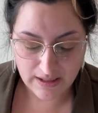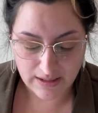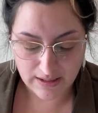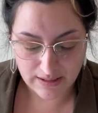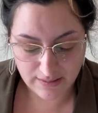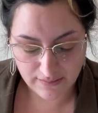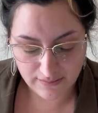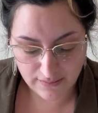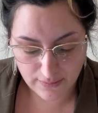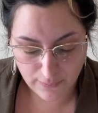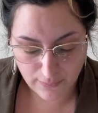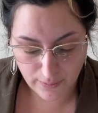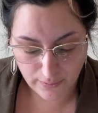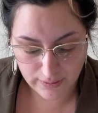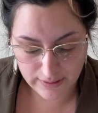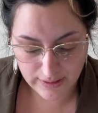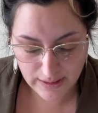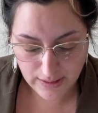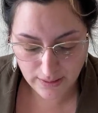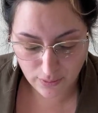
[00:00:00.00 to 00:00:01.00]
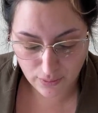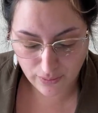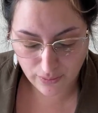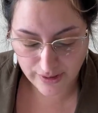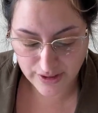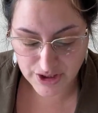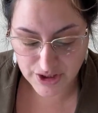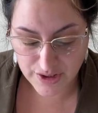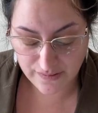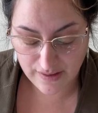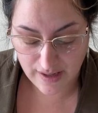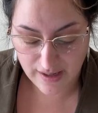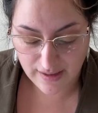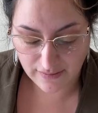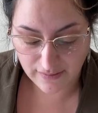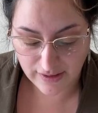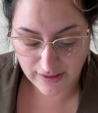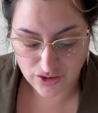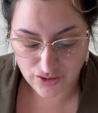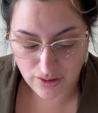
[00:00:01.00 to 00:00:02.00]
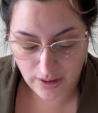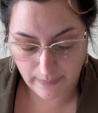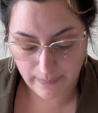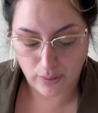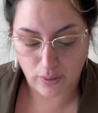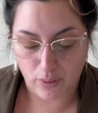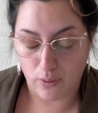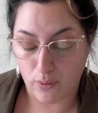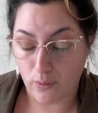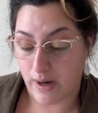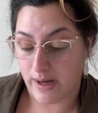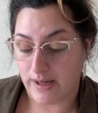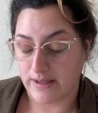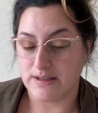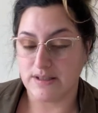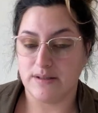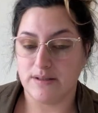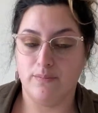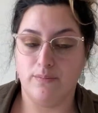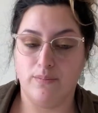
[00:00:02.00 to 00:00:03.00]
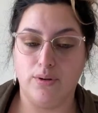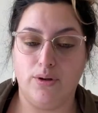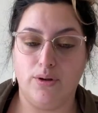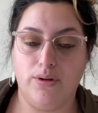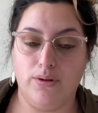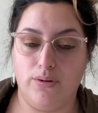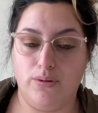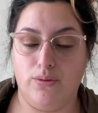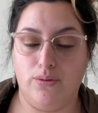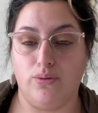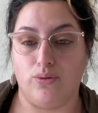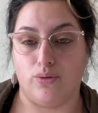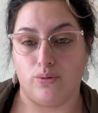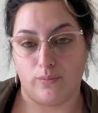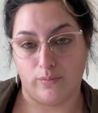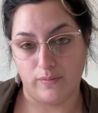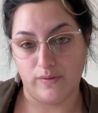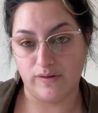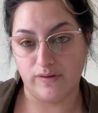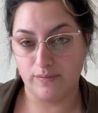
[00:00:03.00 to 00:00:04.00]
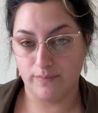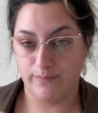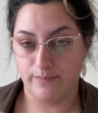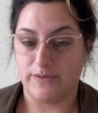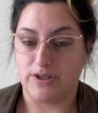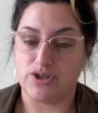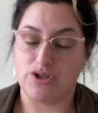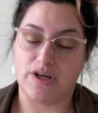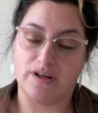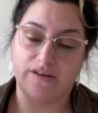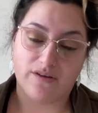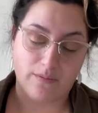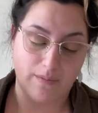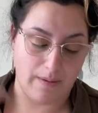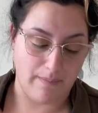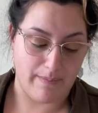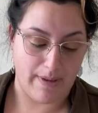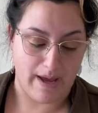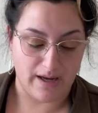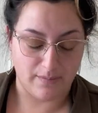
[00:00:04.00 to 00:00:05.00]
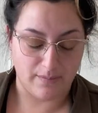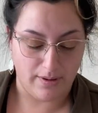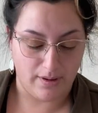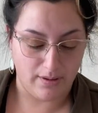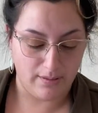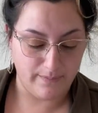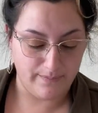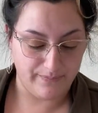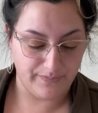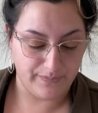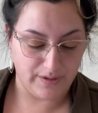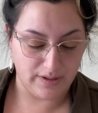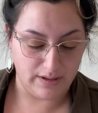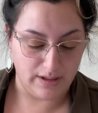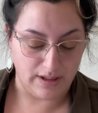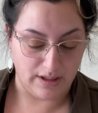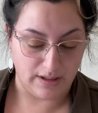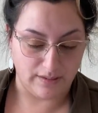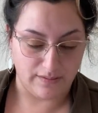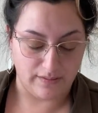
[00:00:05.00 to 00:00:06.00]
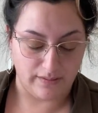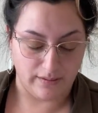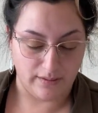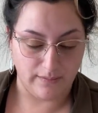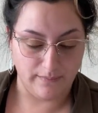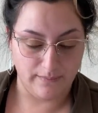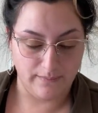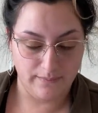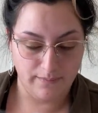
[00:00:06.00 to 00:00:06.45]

It is Neroli Orange Zest and Tropical White Blooms. Did you guys hear my back pop? Okay, let's see.